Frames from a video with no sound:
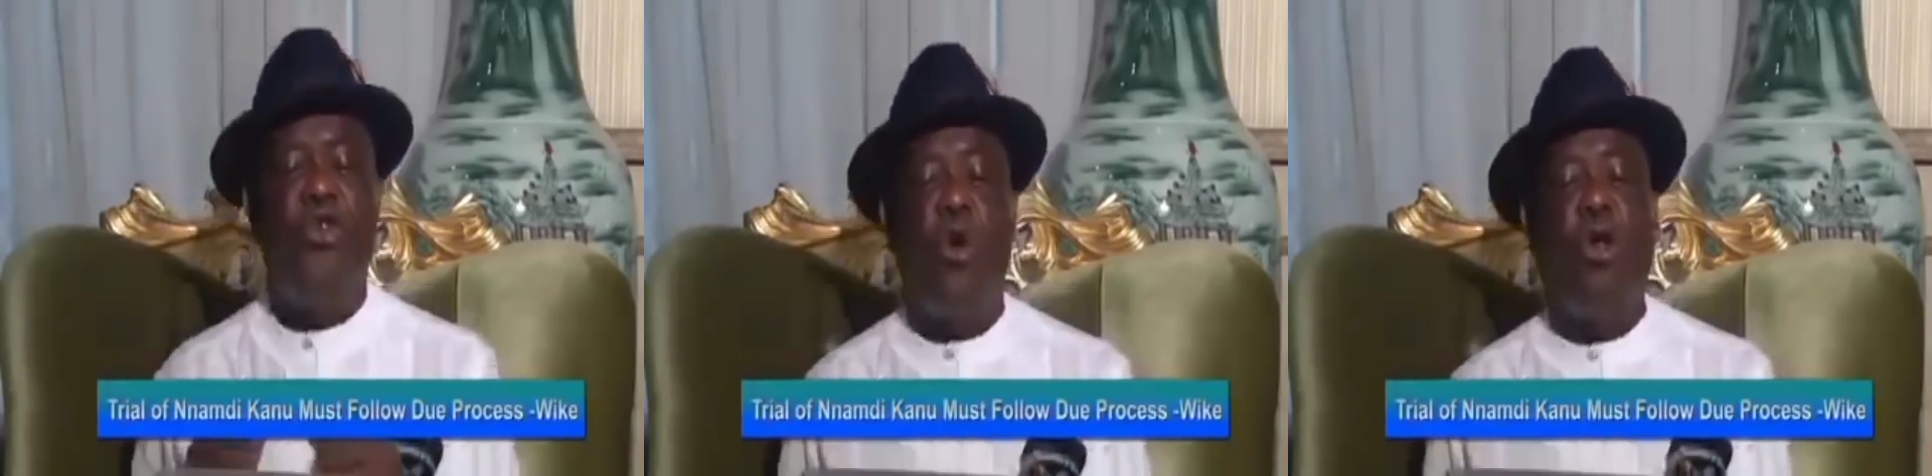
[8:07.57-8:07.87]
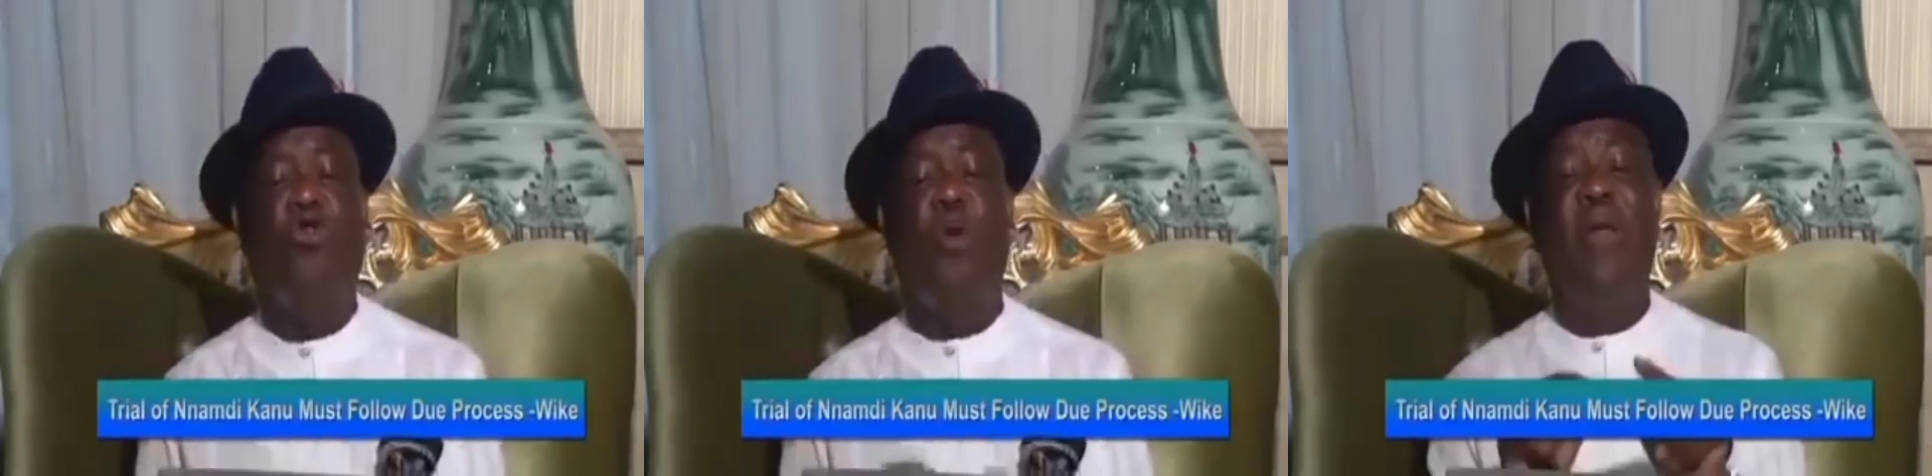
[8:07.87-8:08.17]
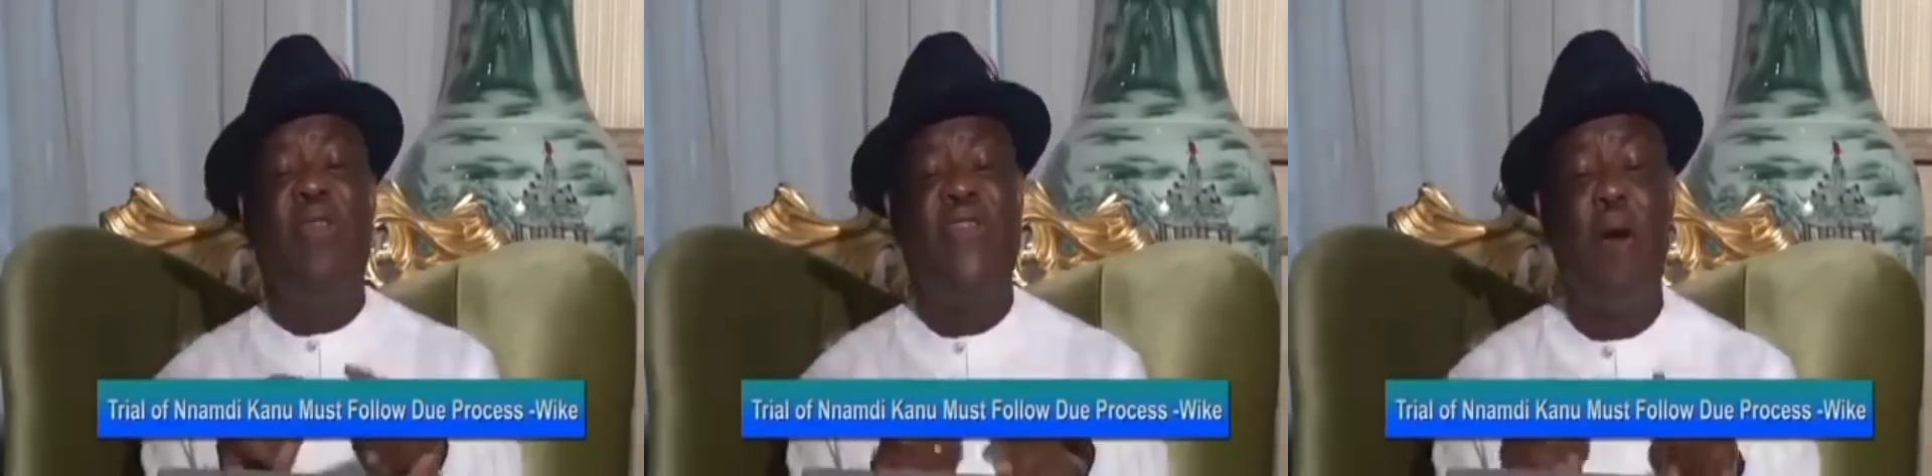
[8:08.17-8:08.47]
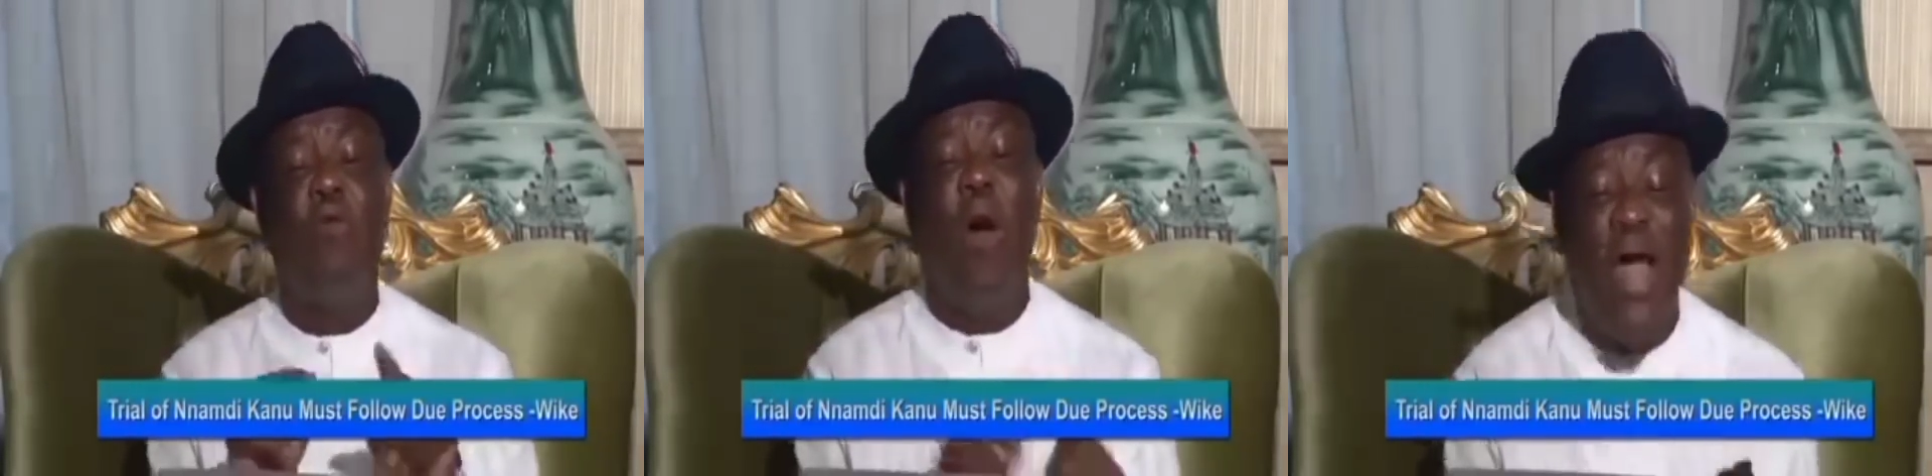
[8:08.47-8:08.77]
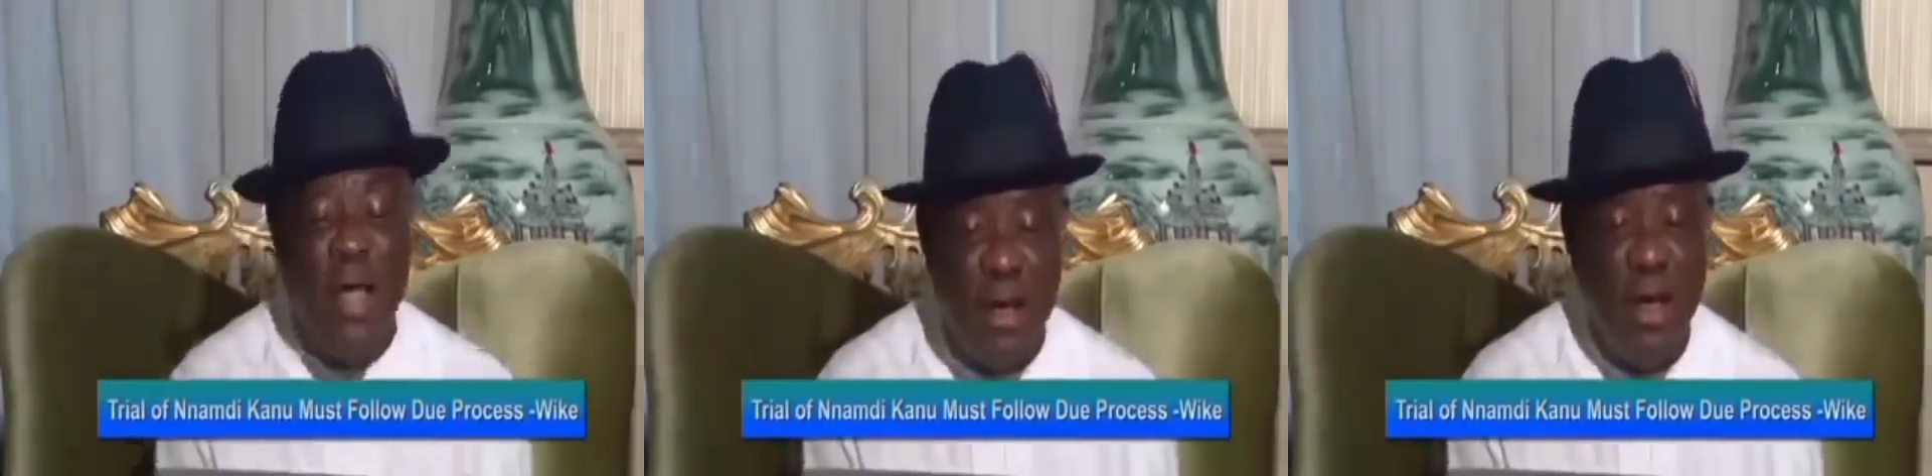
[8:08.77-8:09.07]
should also be the same
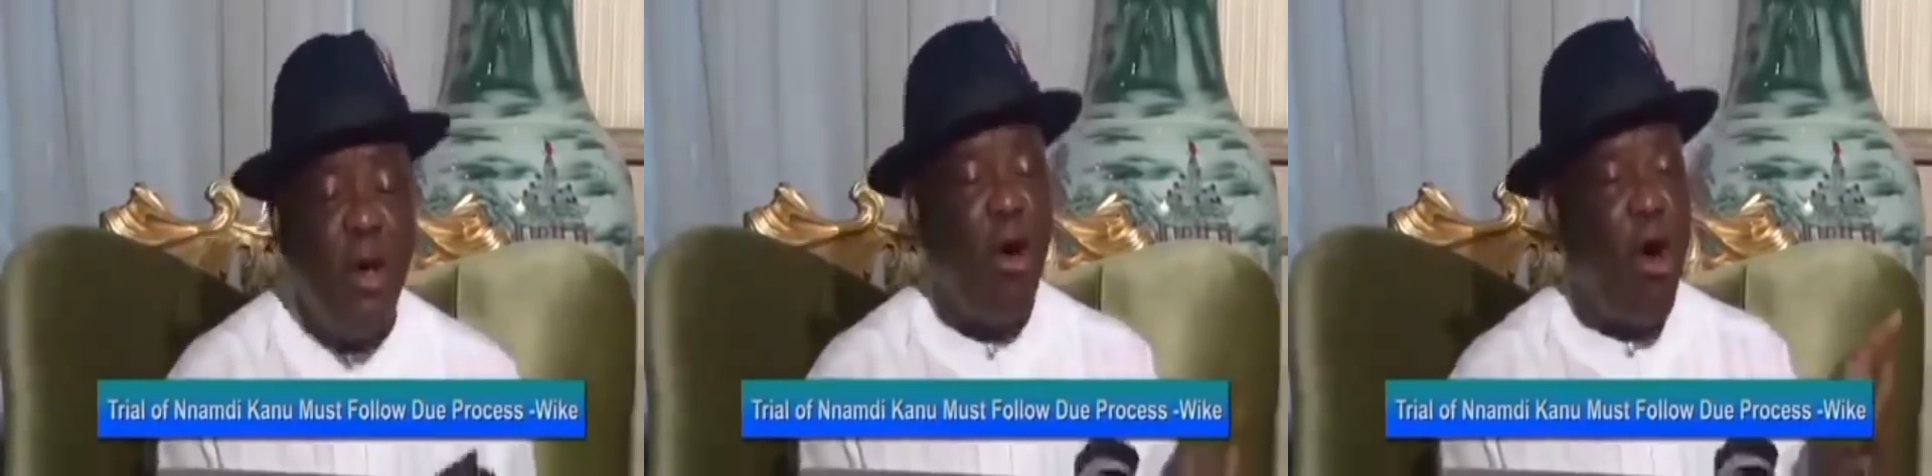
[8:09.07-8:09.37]
way